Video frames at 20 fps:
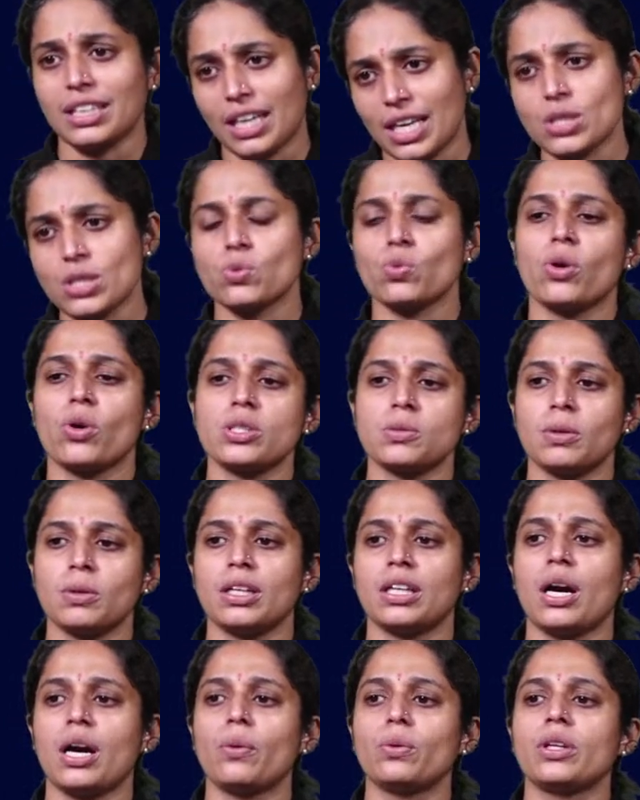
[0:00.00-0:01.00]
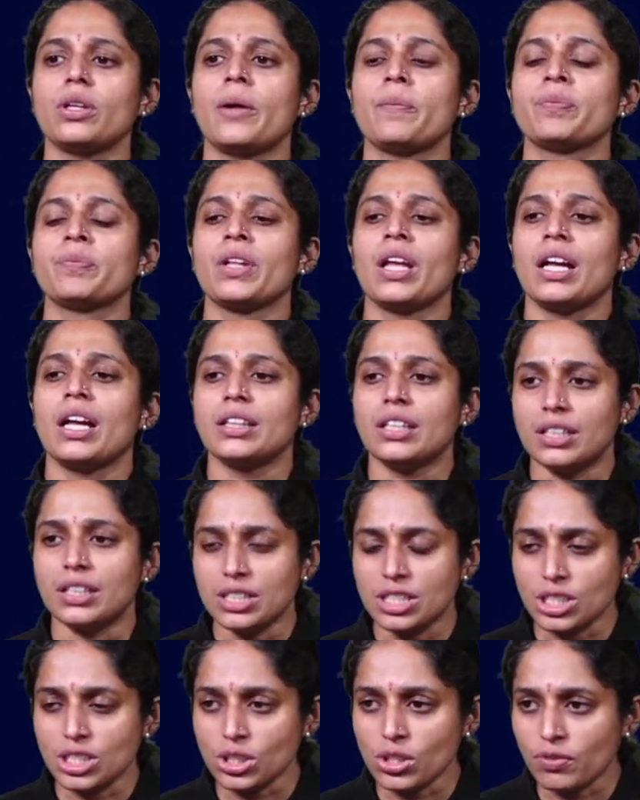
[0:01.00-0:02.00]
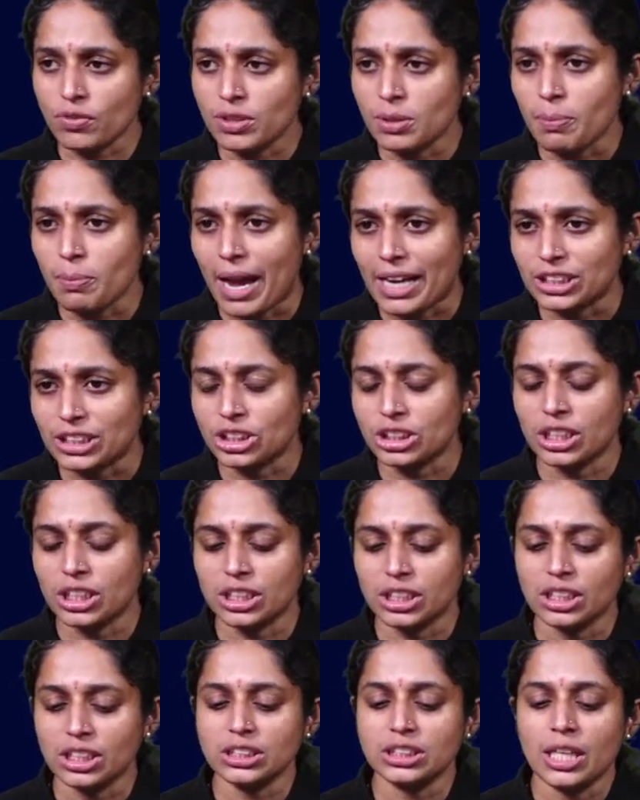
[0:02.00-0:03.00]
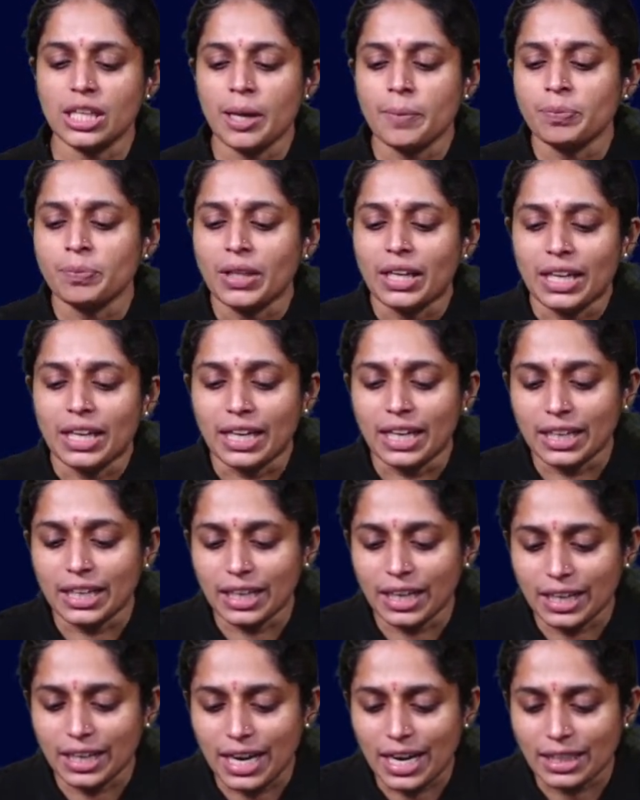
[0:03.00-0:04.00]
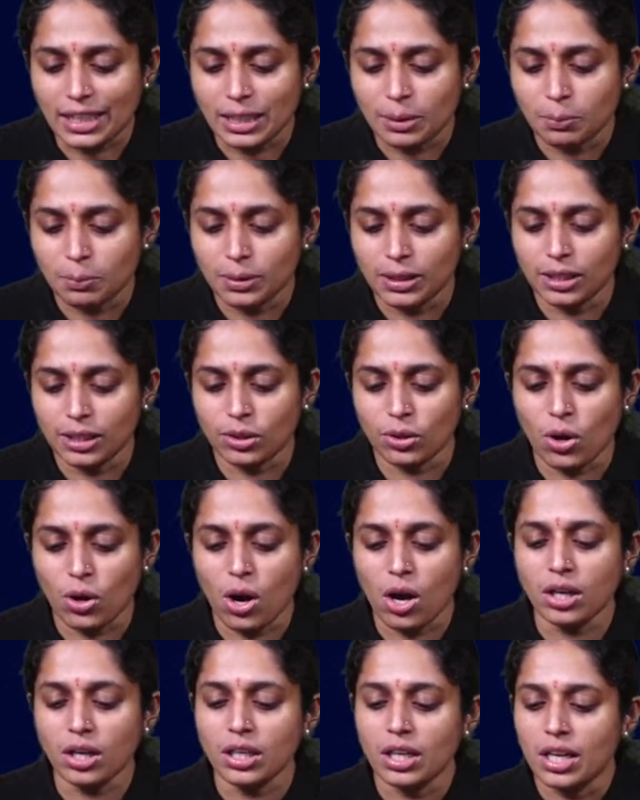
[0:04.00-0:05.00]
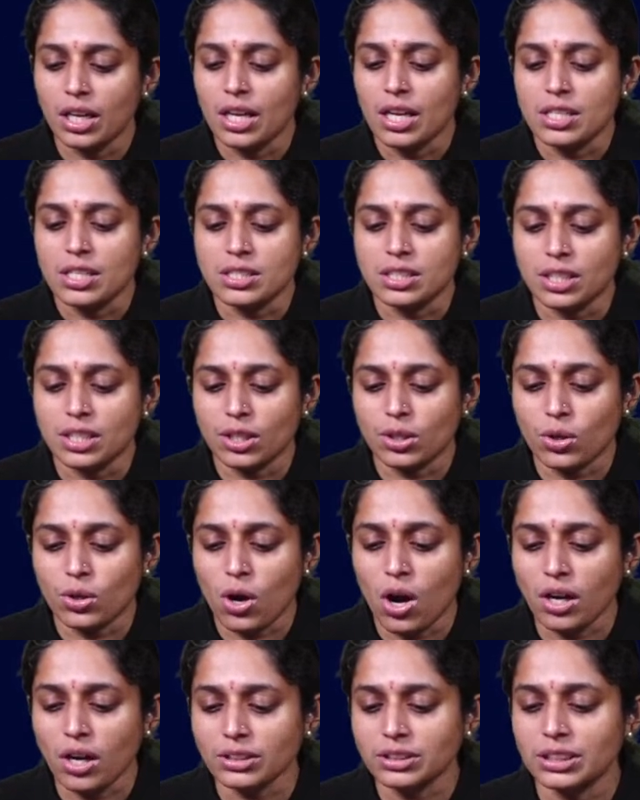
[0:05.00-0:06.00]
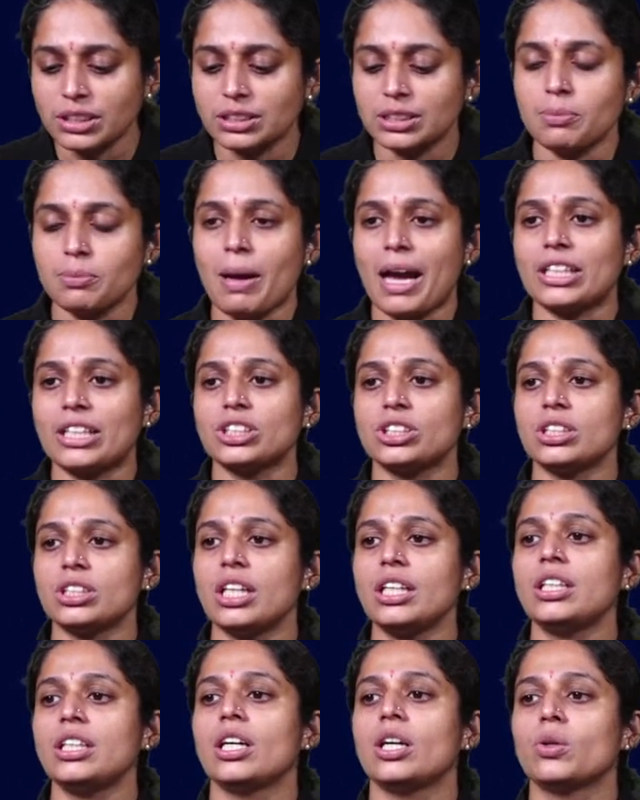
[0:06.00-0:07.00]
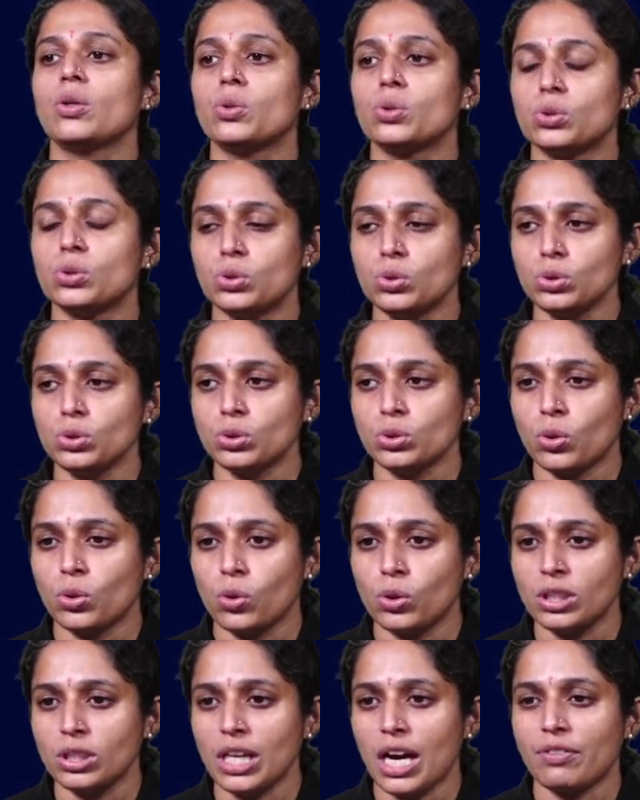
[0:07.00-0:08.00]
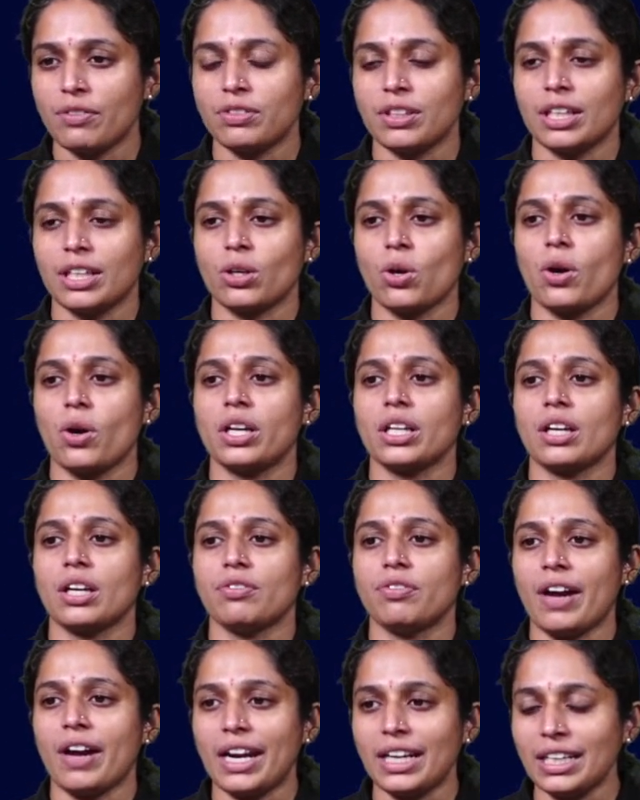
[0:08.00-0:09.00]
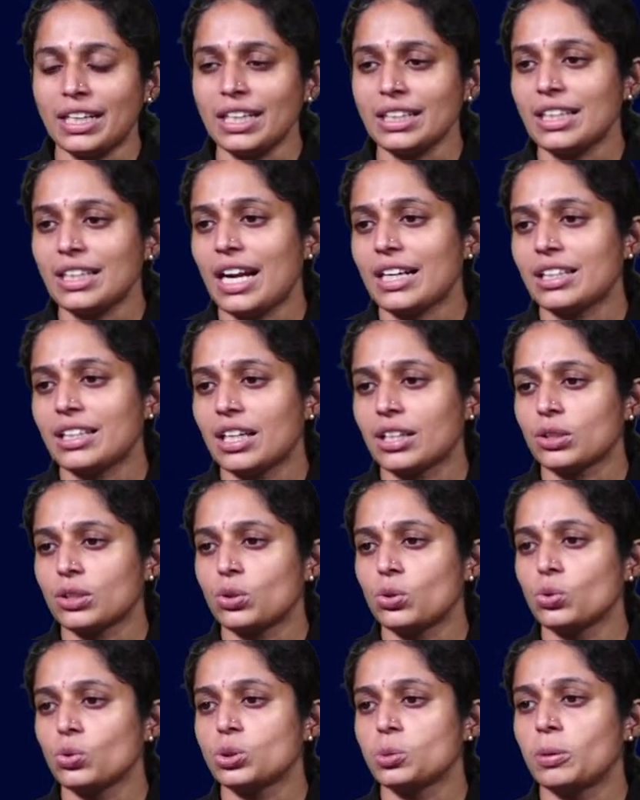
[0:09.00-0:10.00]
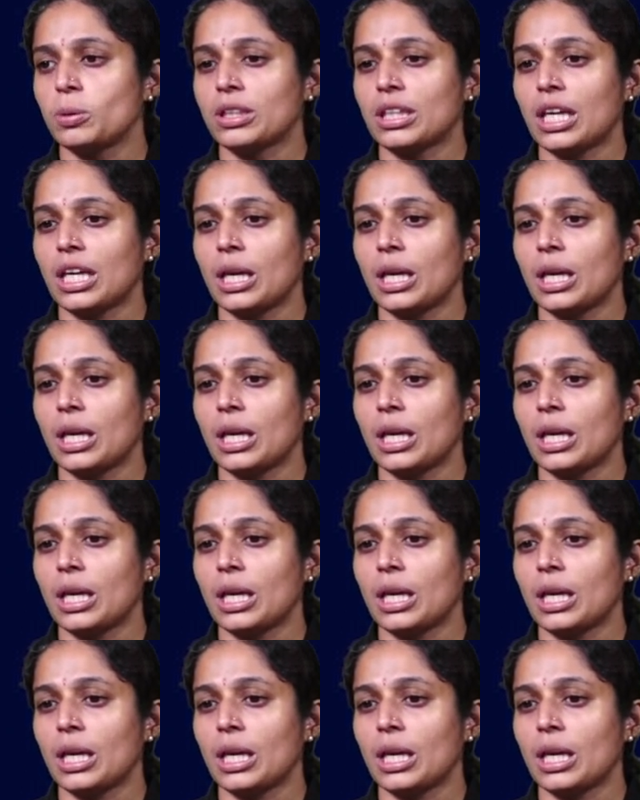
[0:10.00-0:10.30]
case was made out. The decision of the magistrate is A. Correct, B. Wrong, C. Wrong, since the magistrate could do so only after recording a finding that the accused